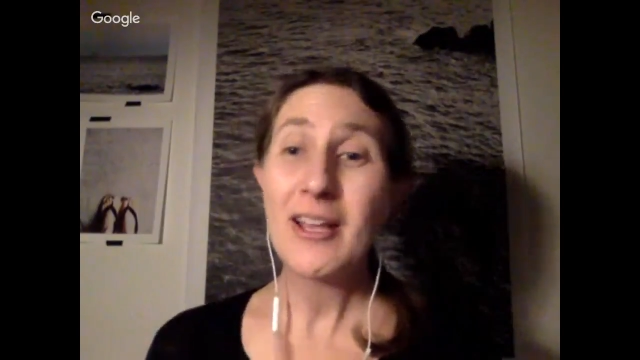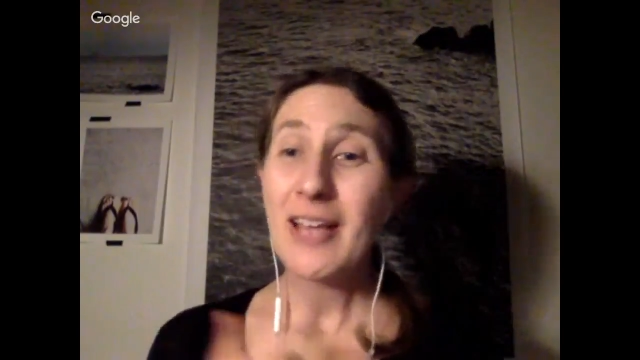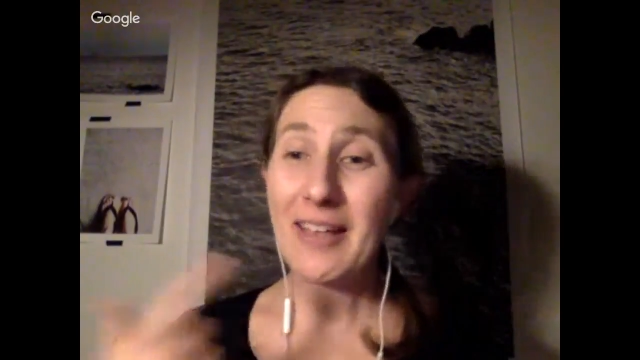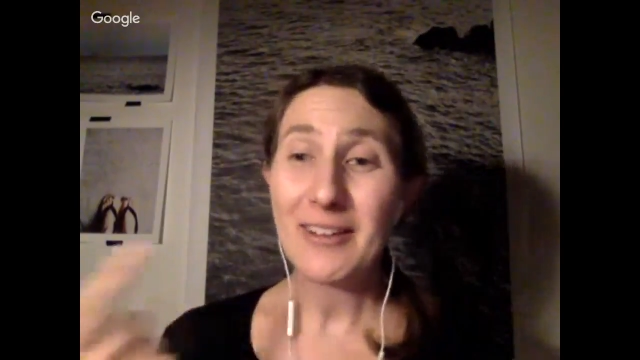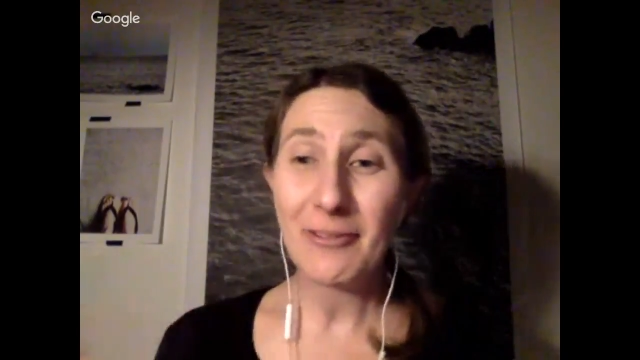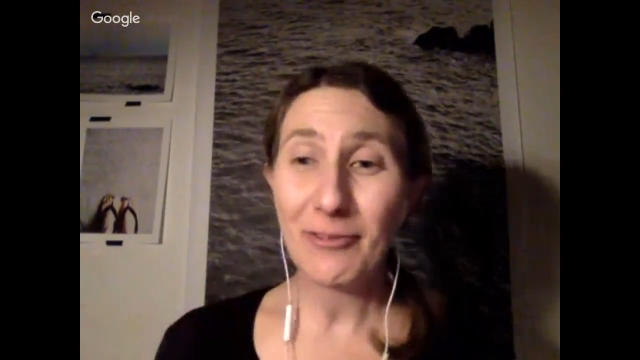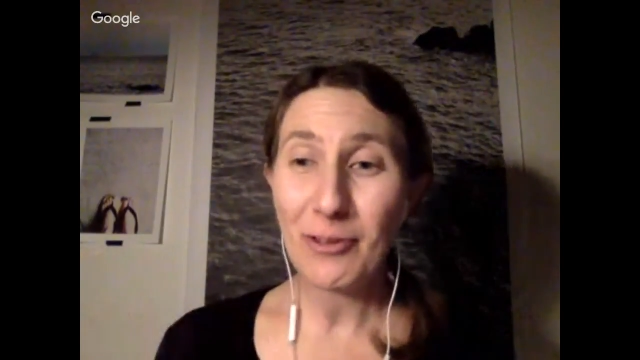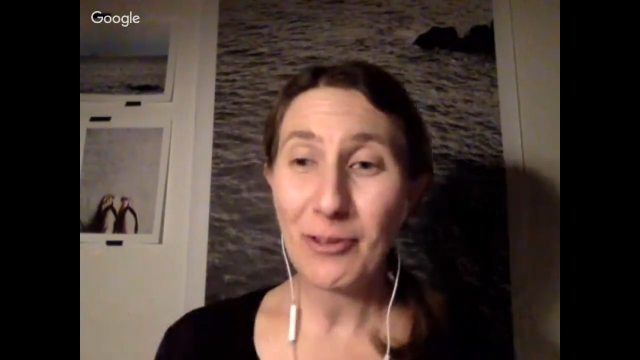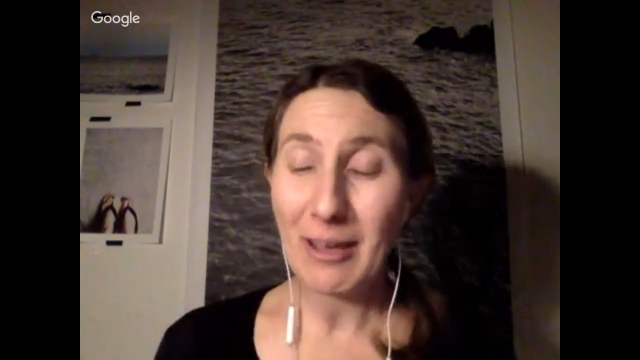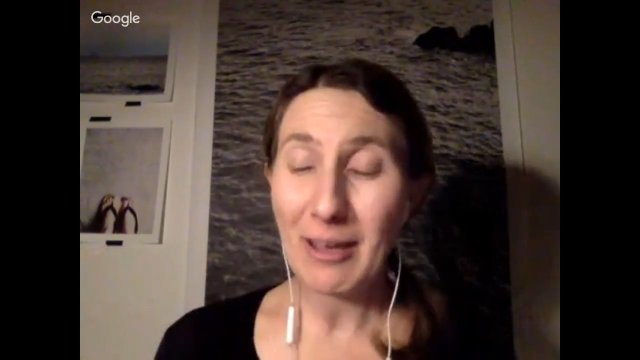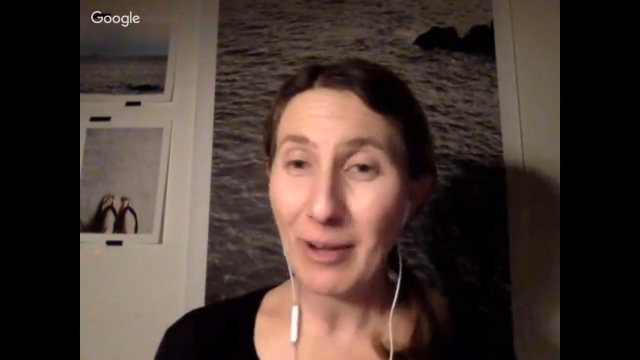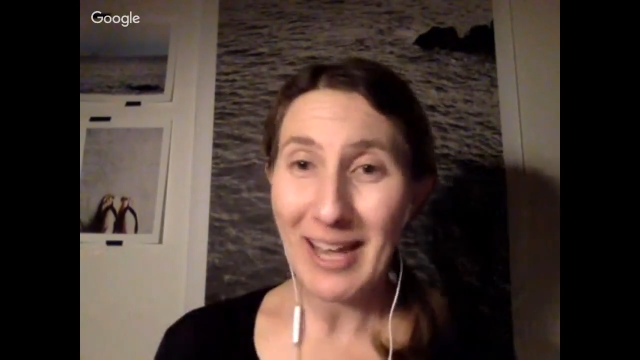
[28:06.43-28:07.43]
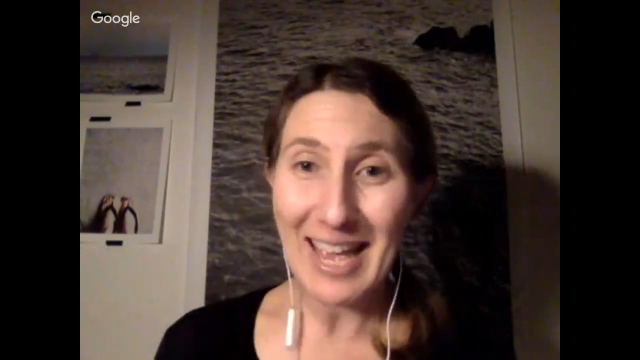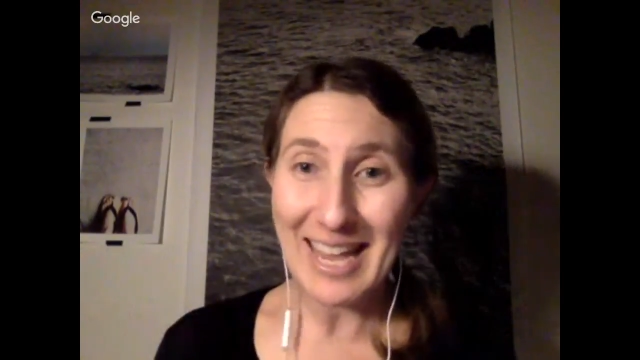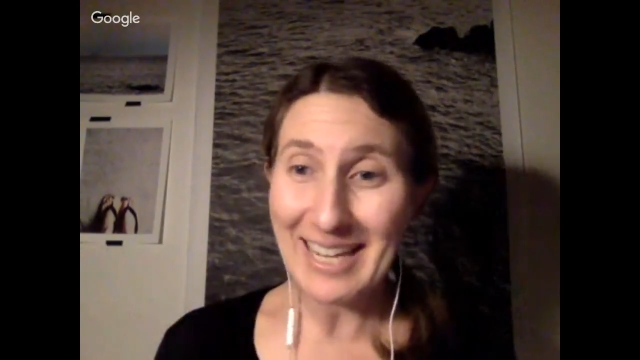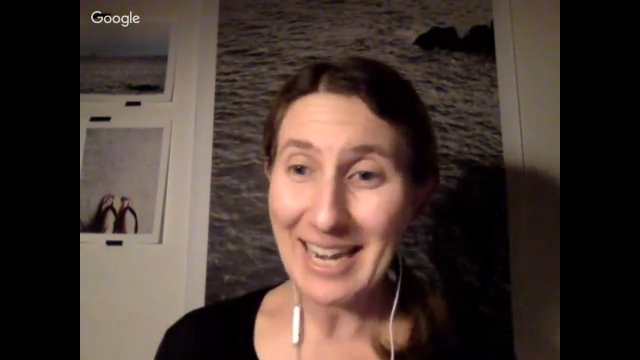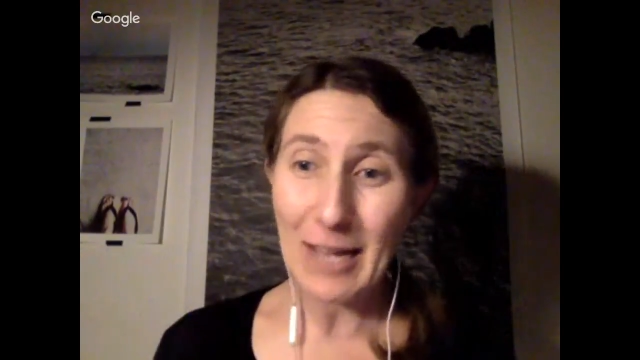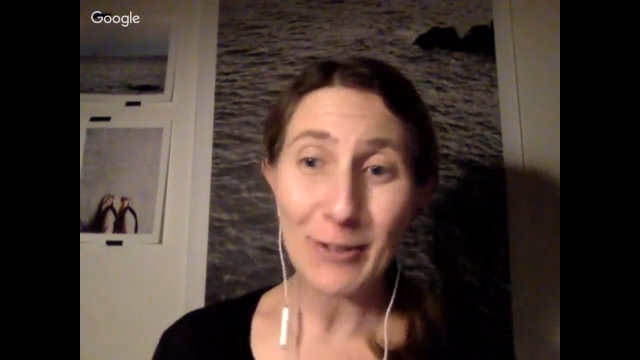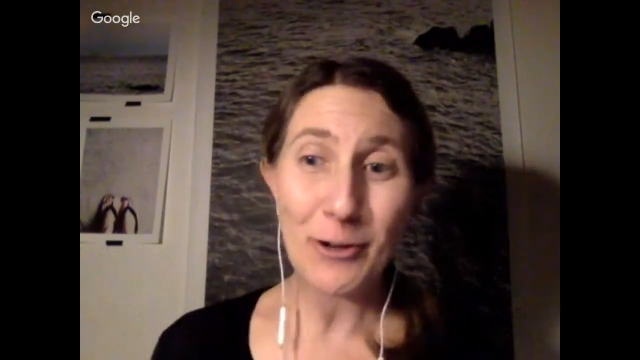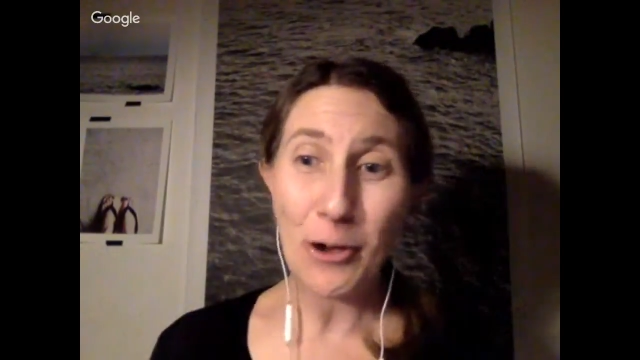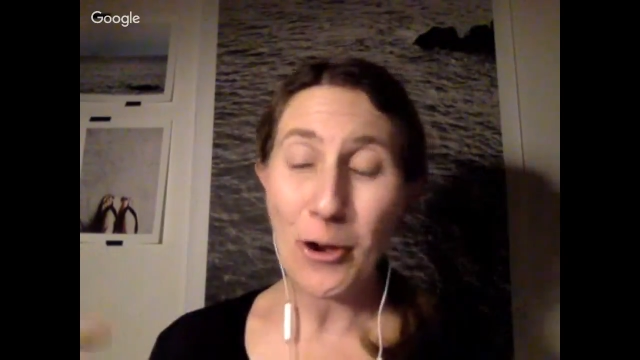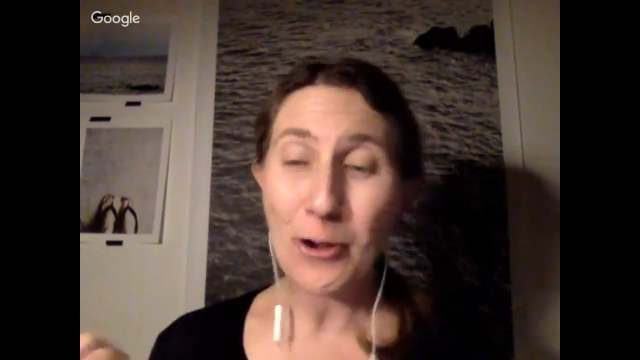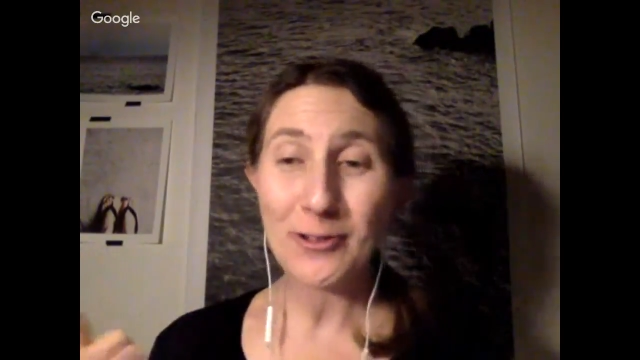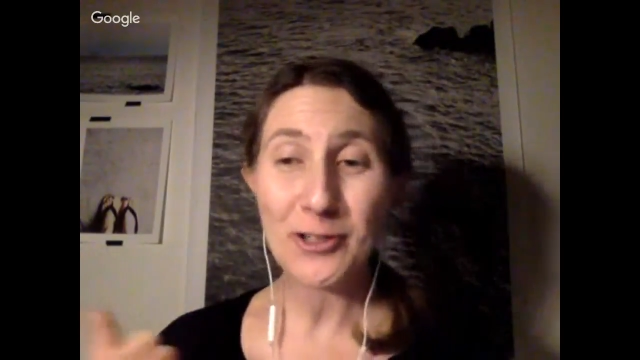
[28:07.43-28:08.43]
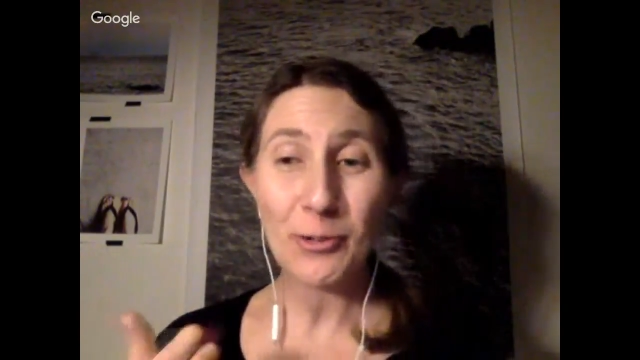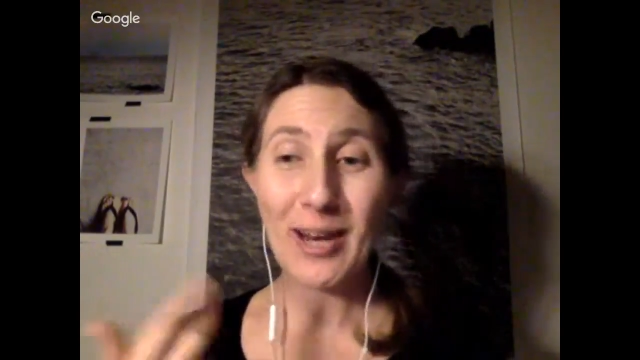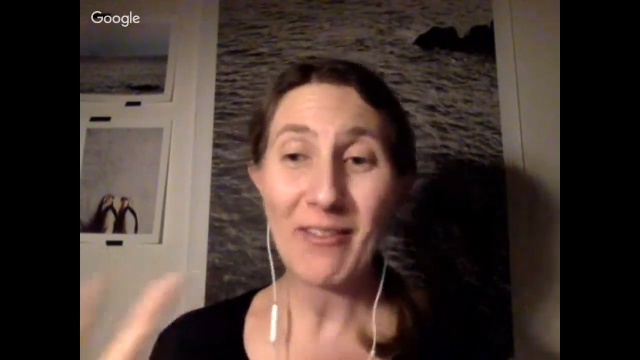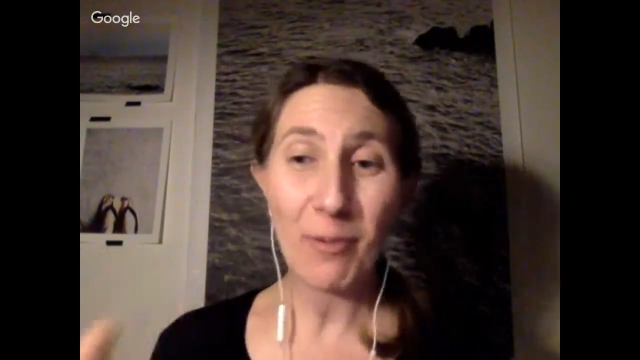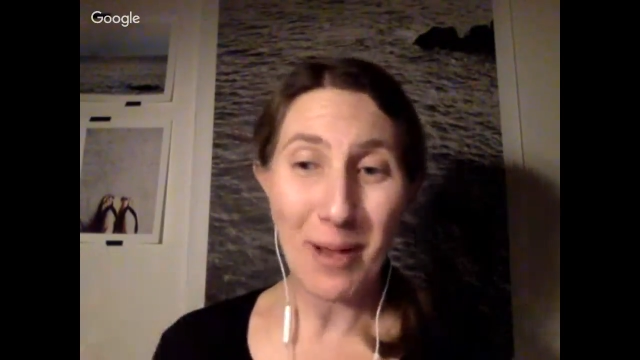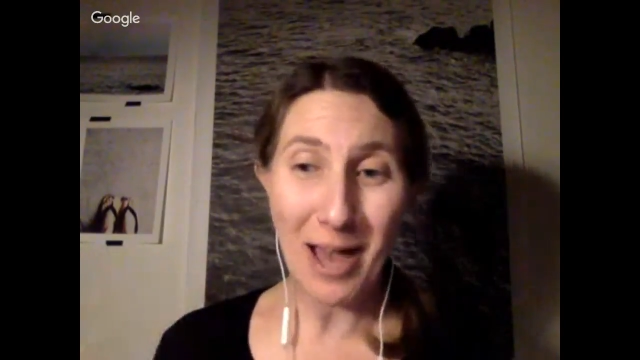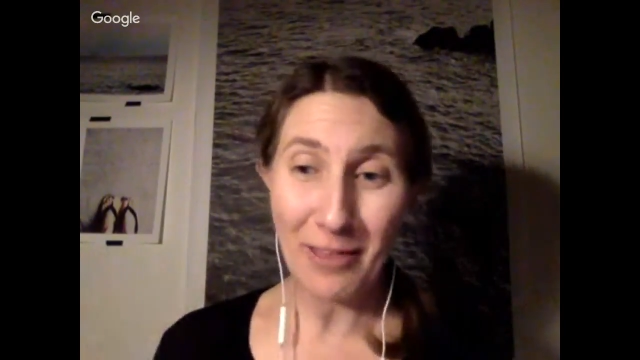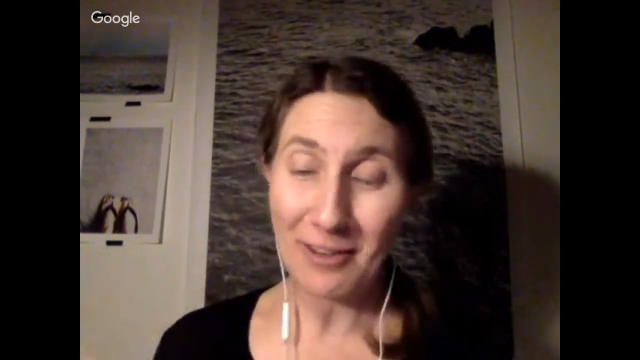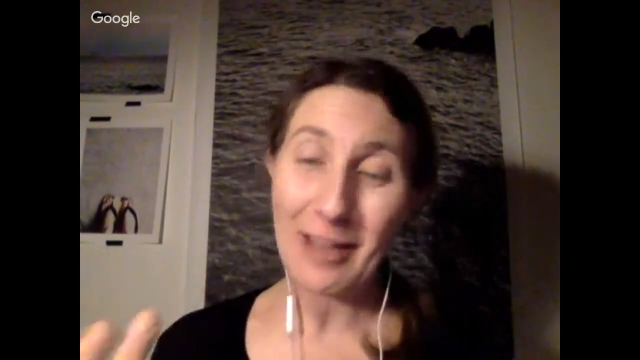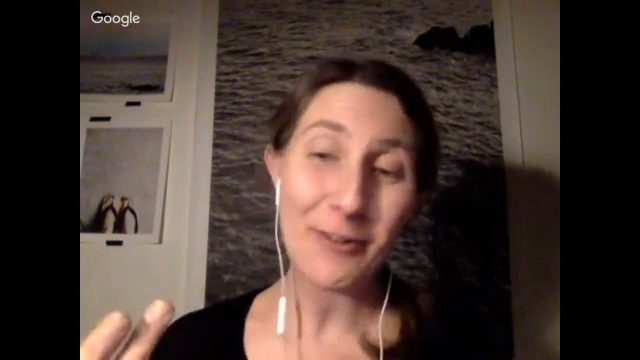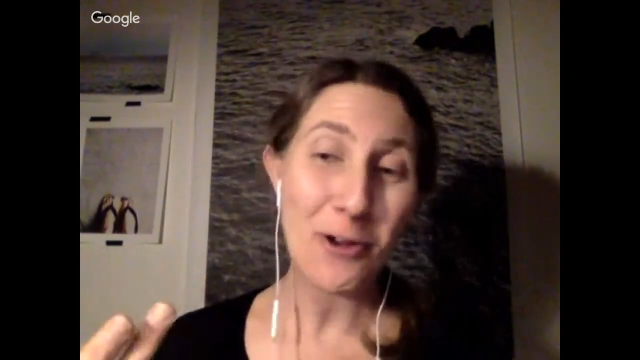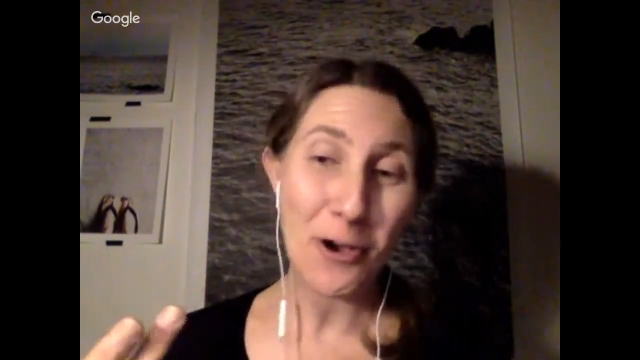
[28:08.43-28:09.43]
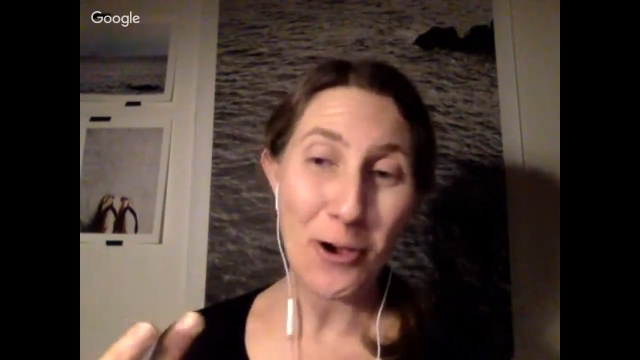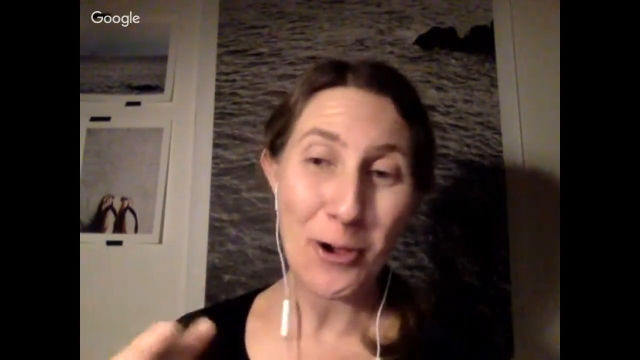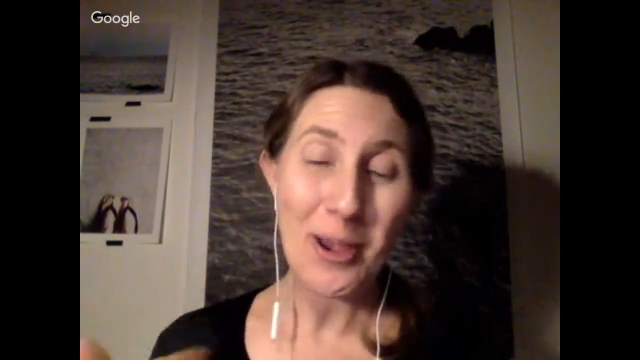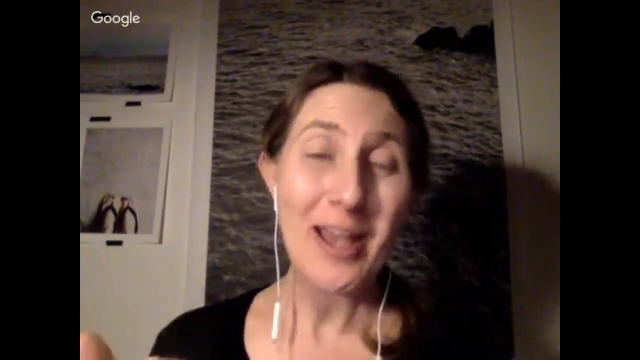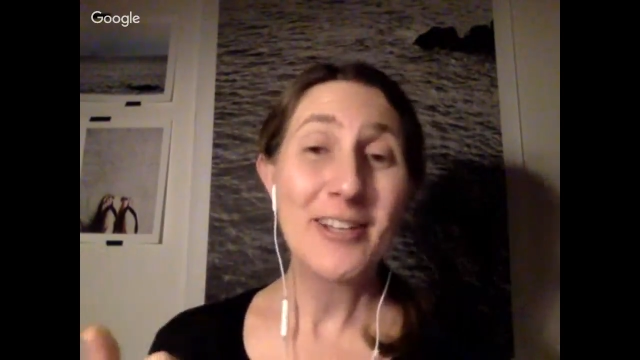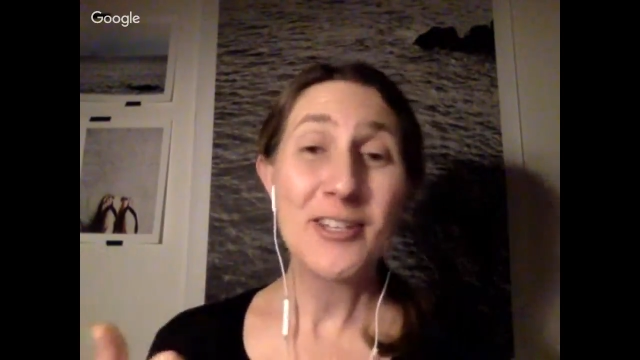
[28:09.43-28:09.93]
And if they want to eat now, no. Do you want to have a bath now? No.